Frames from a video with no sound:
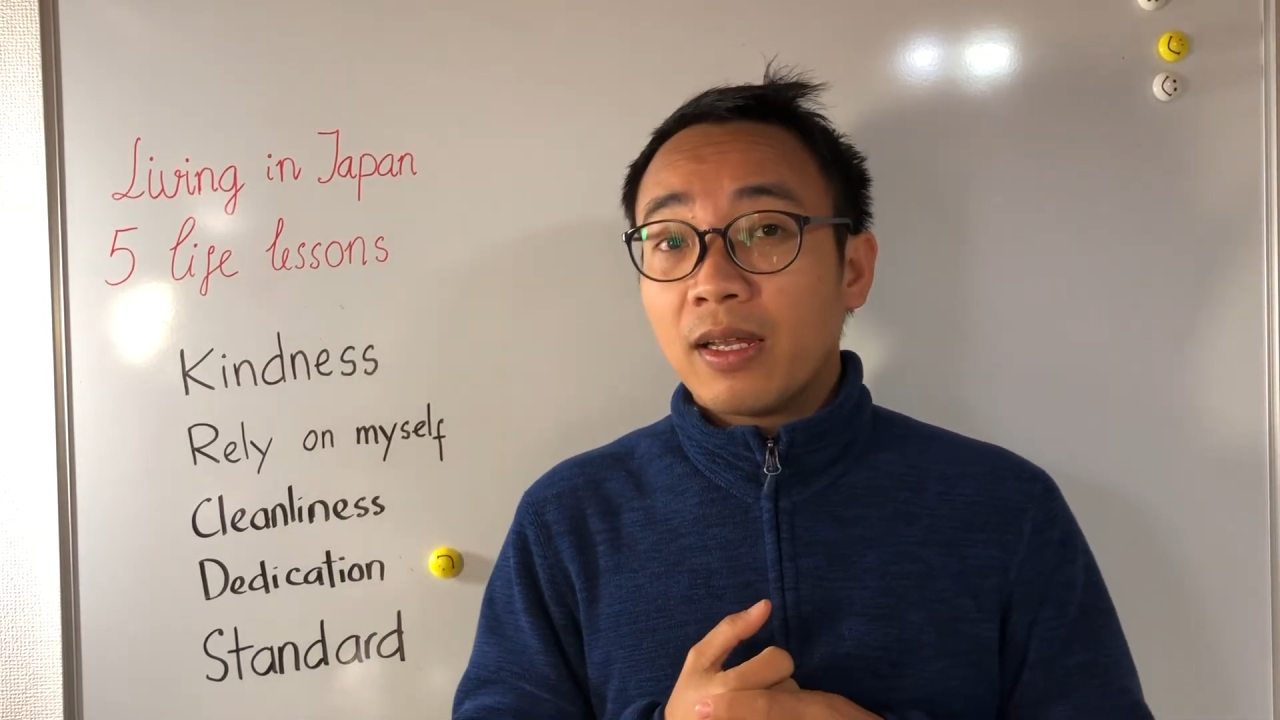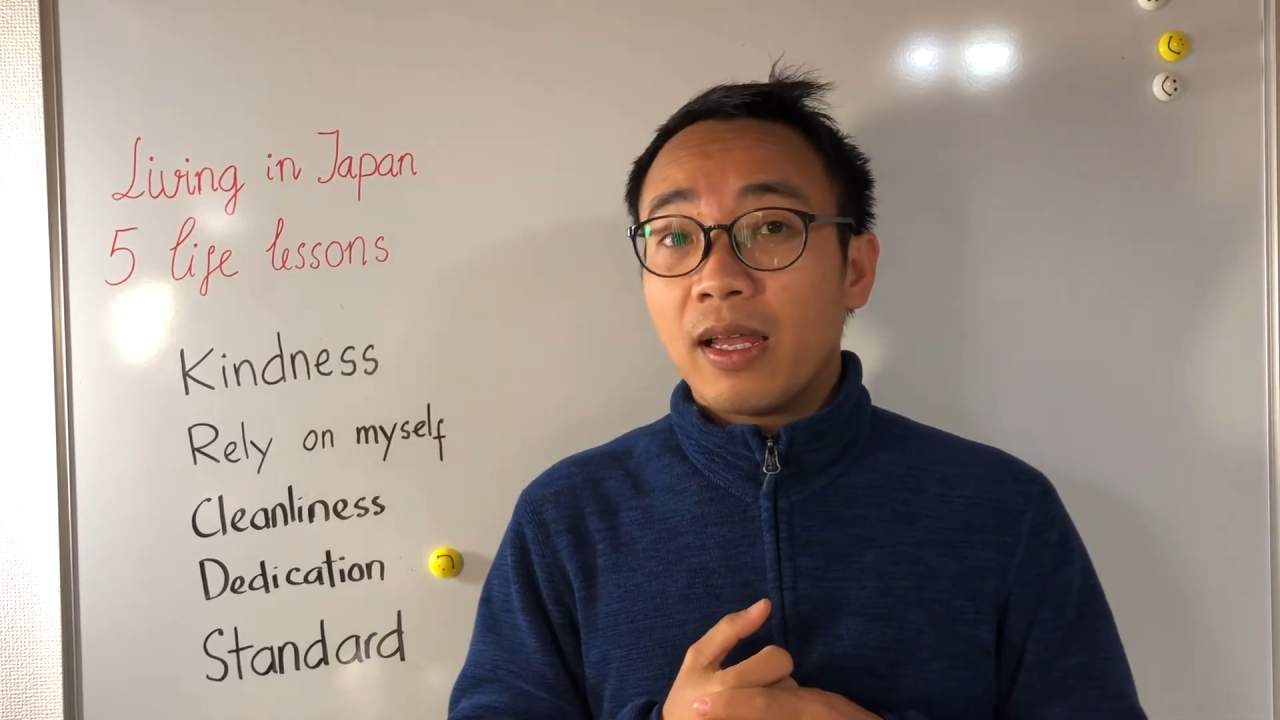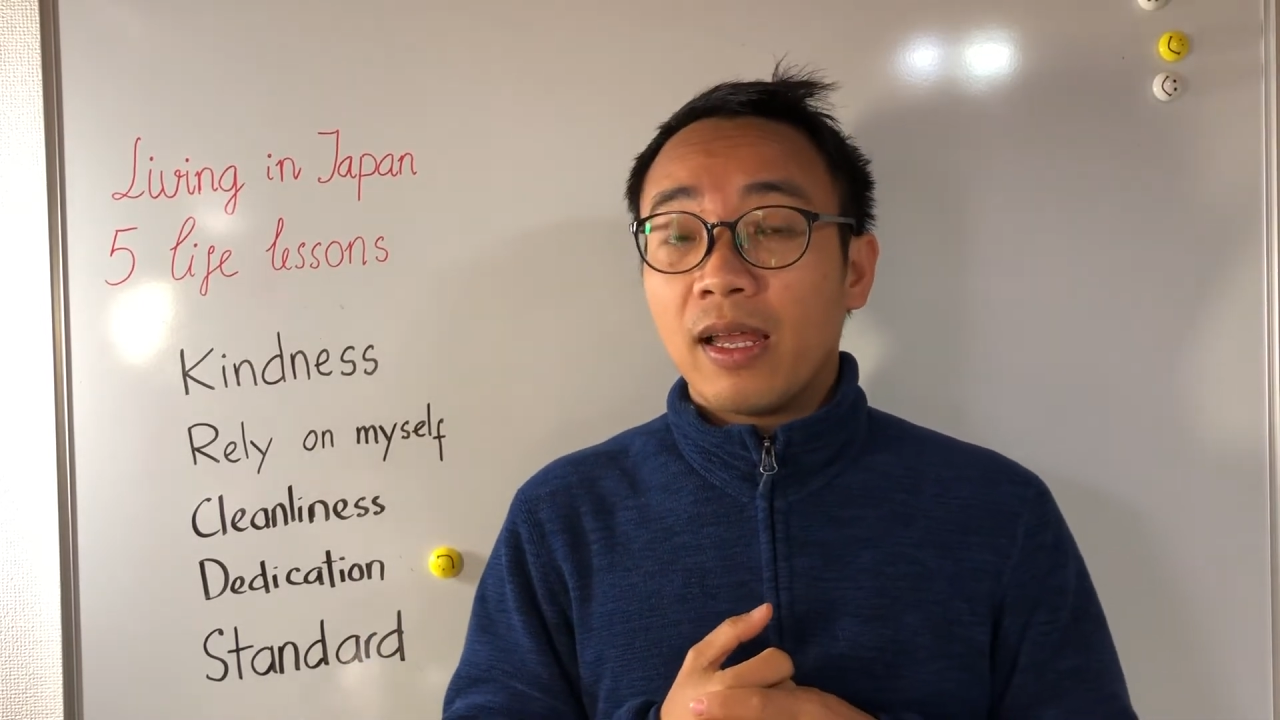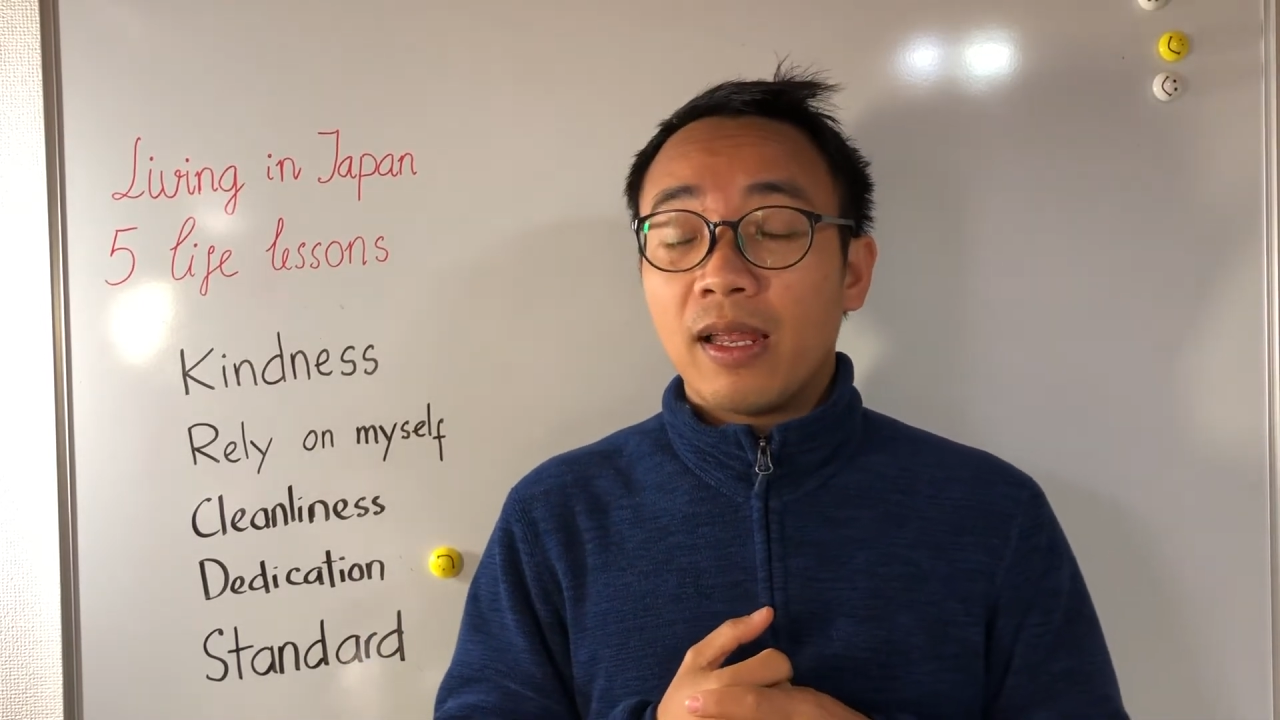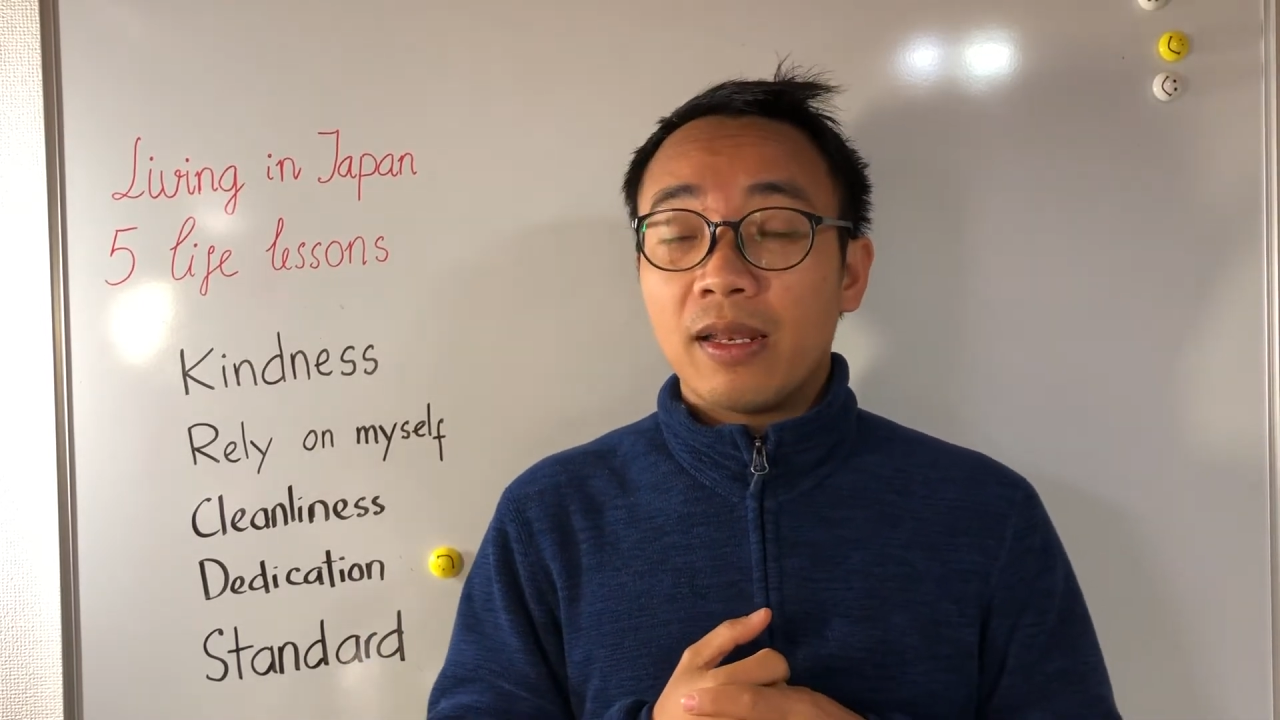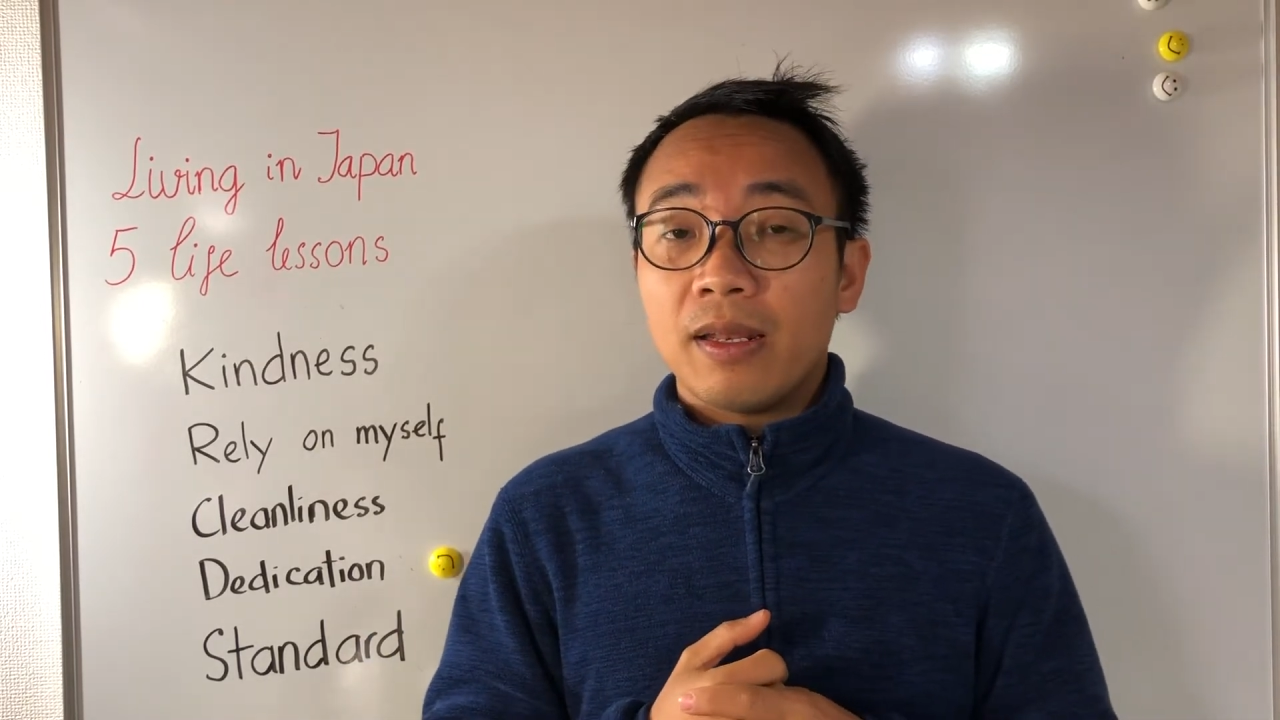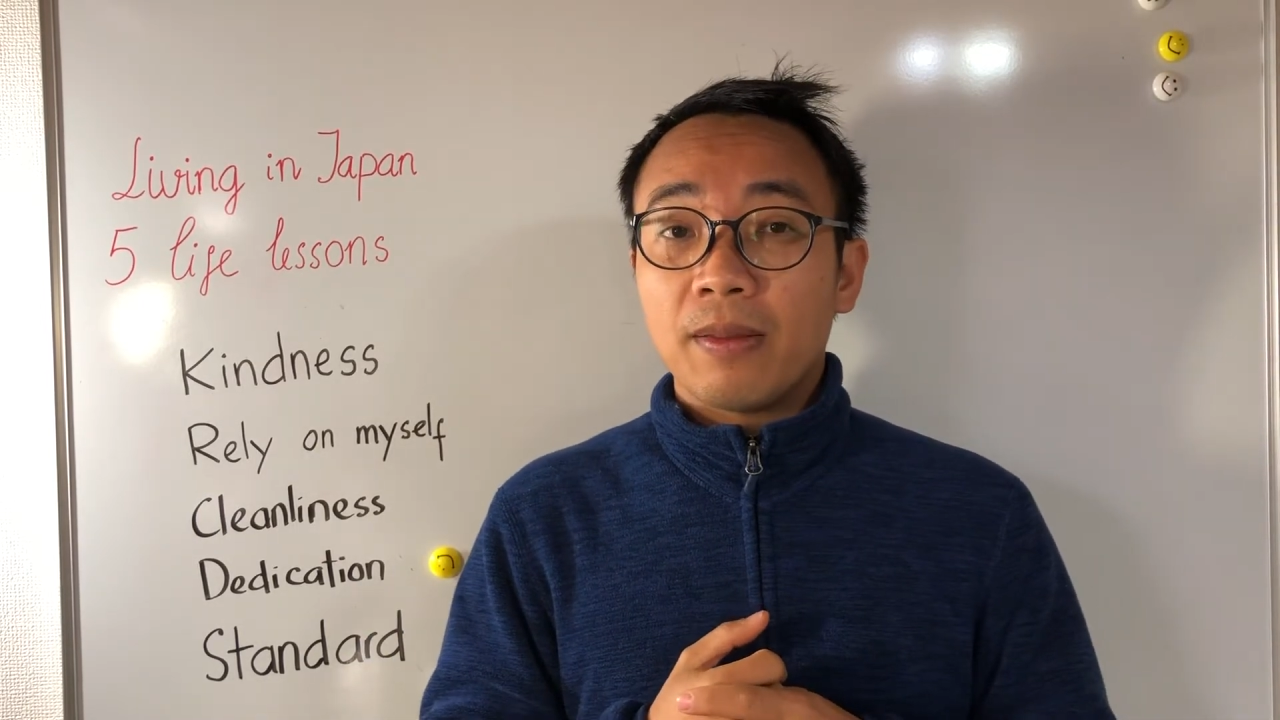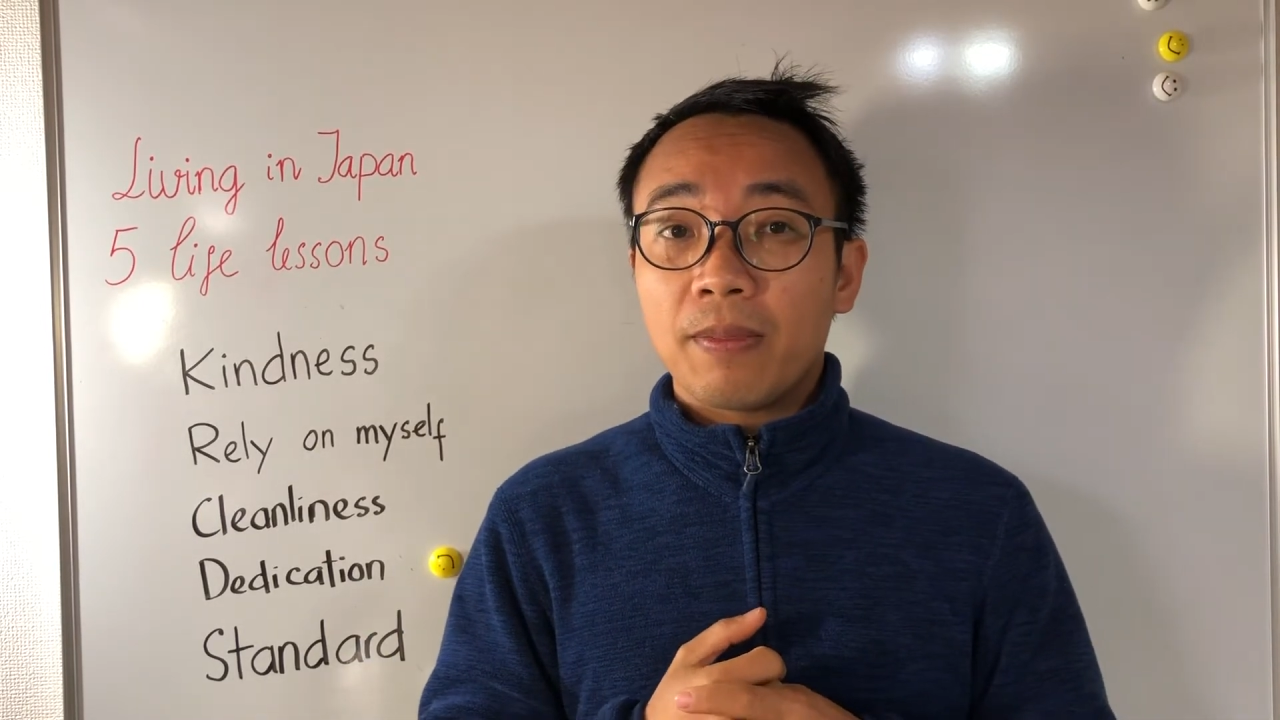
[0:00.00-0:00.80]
and